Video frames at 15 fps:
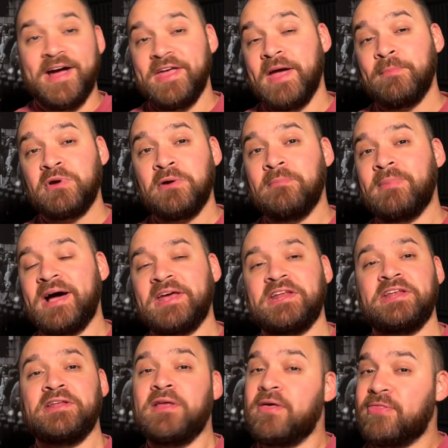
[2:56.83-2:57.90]
I am
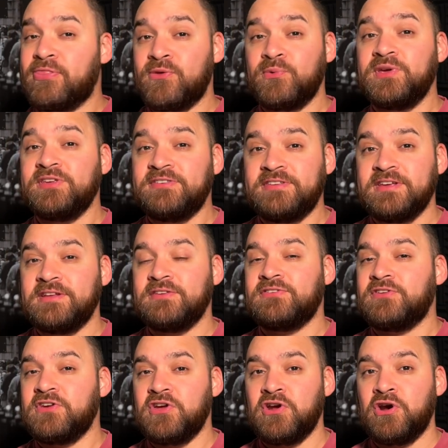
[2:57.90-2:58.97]
combining 3 cities
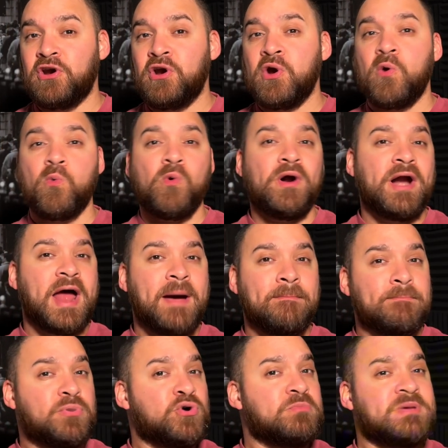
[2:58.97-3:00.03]
here where a
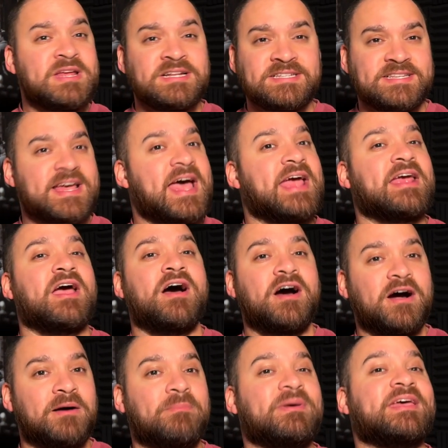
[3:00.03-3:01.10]
booming tech
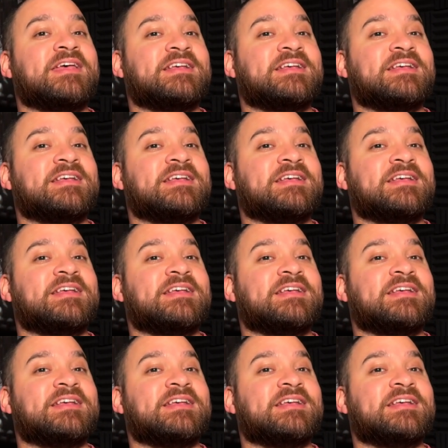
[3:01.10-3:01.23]
hub